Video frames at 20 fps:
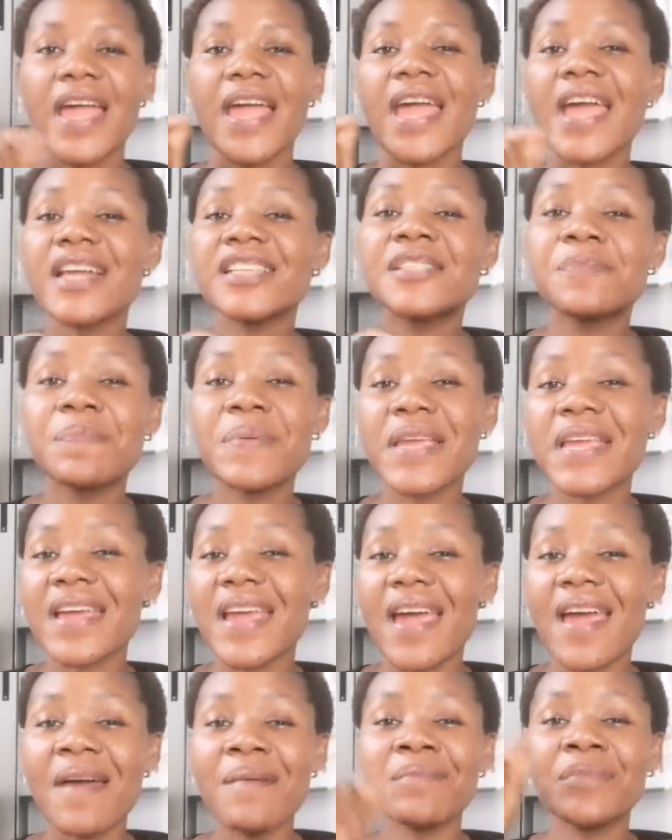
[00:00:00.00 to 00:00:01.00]

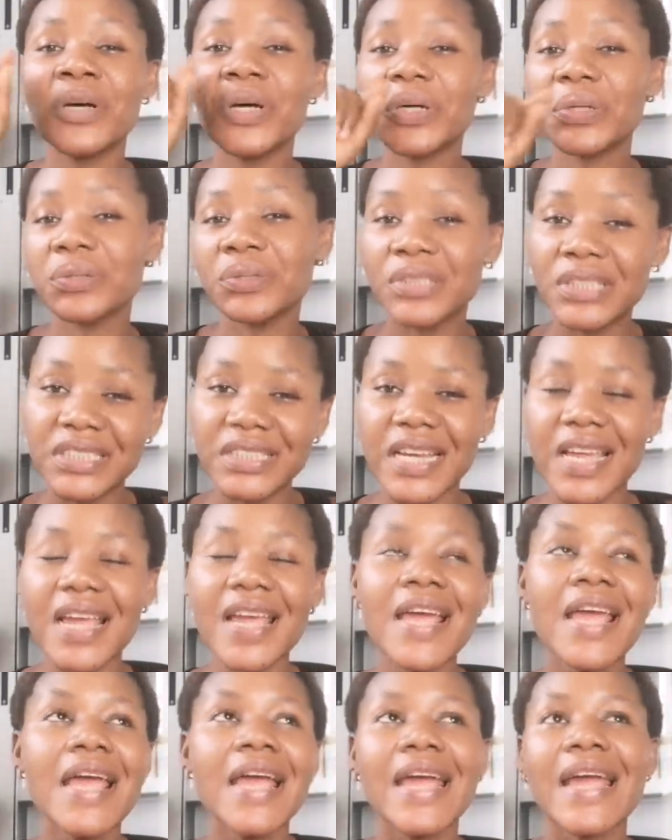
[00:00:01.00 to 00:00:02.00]
HBM
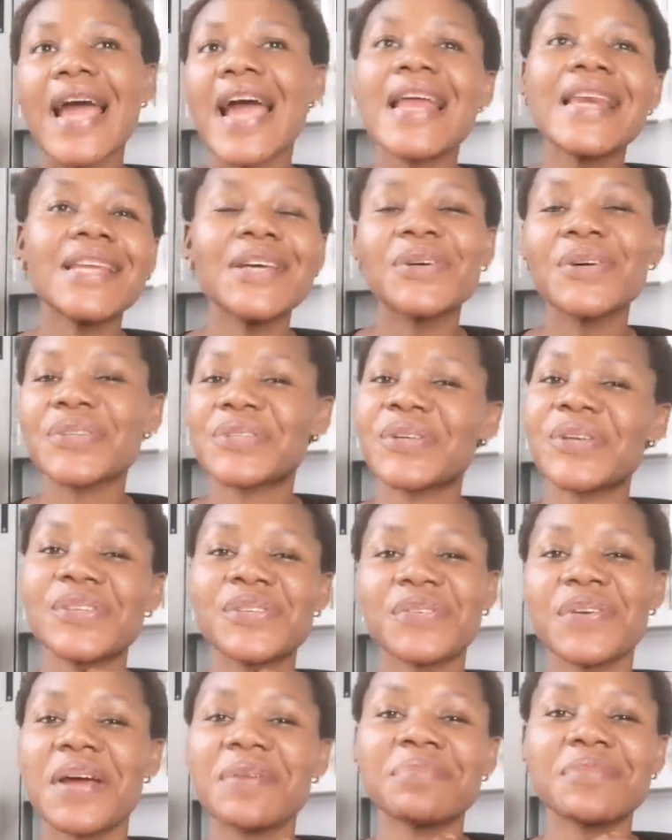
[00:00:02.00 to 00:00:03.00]
Uche, kindly go
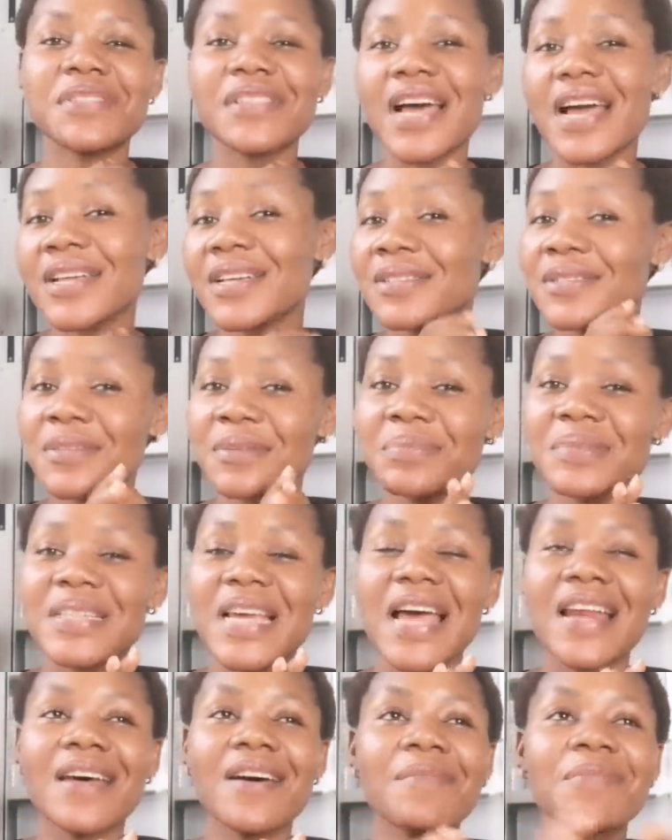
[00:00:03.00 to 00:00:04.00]
subscribe to that YouTube
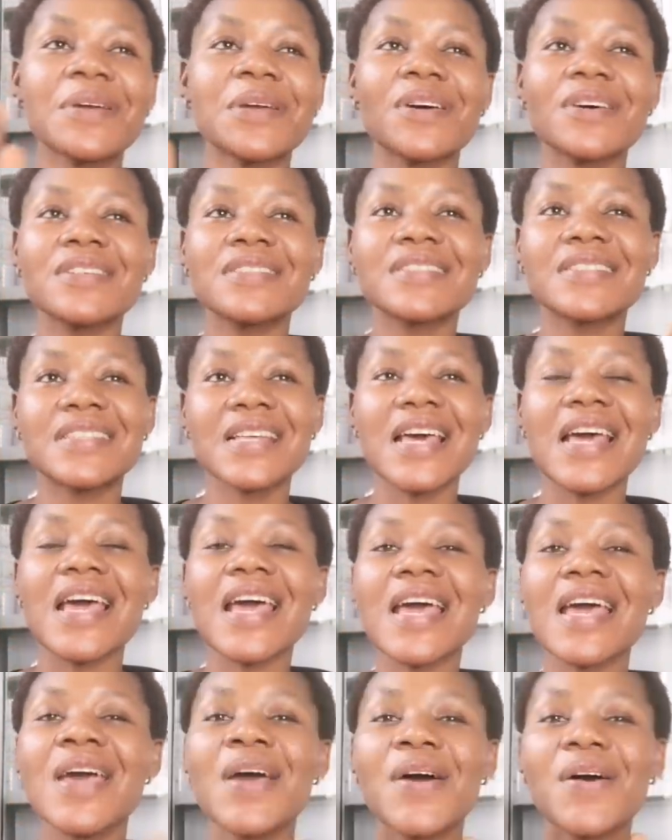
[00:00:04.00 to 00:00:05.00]
channel, because
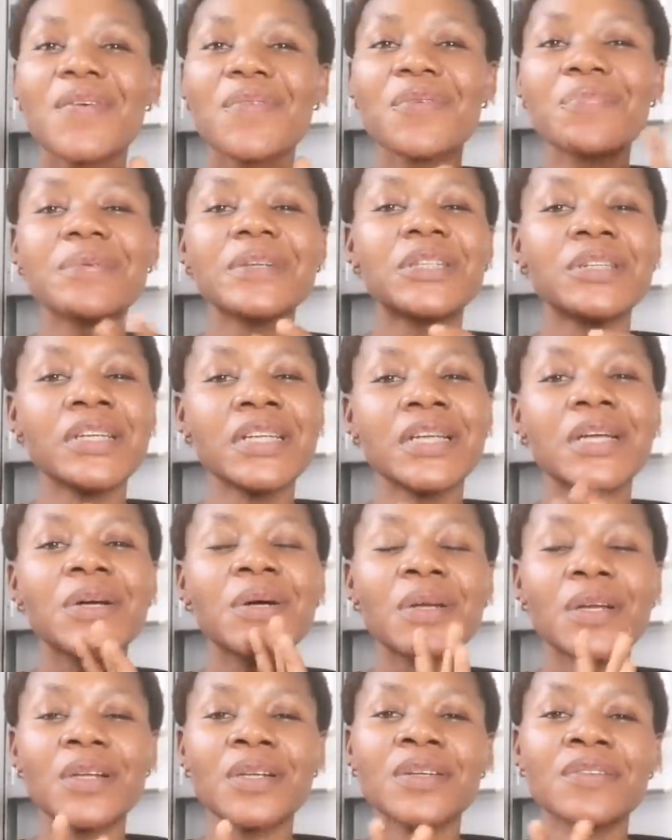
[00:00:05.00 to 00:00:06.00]
there we'll be doing a
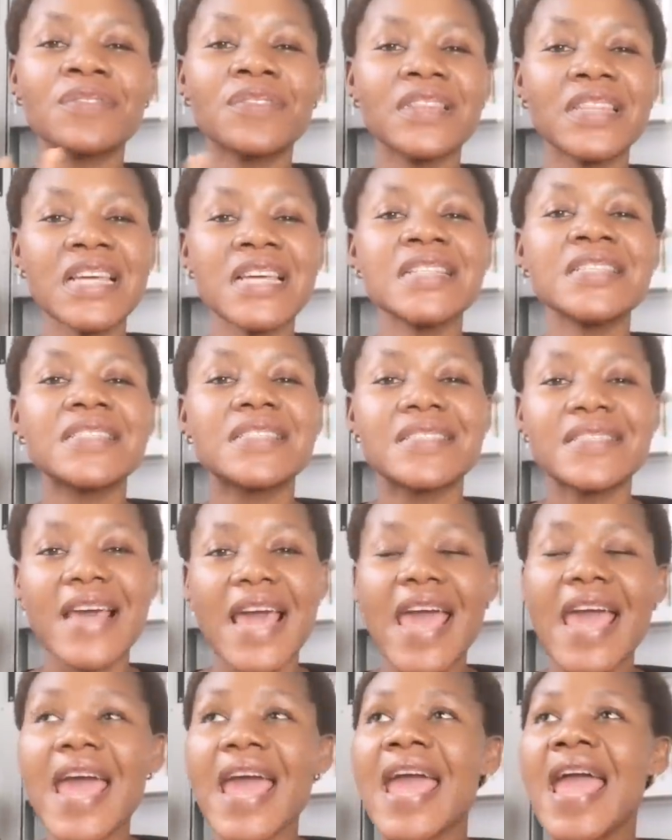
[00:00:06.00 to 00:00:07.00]
whole lot of things
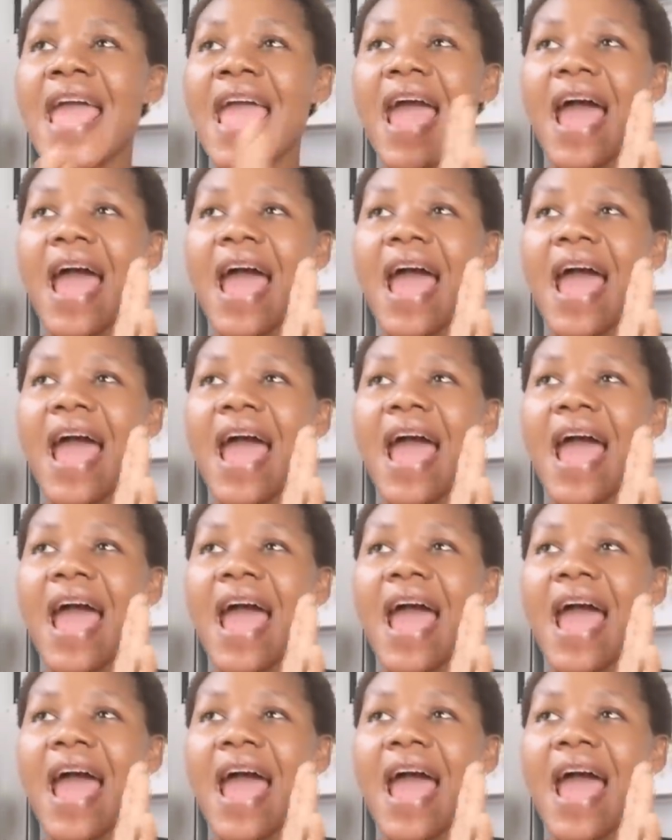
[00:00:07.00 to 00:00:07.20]
there.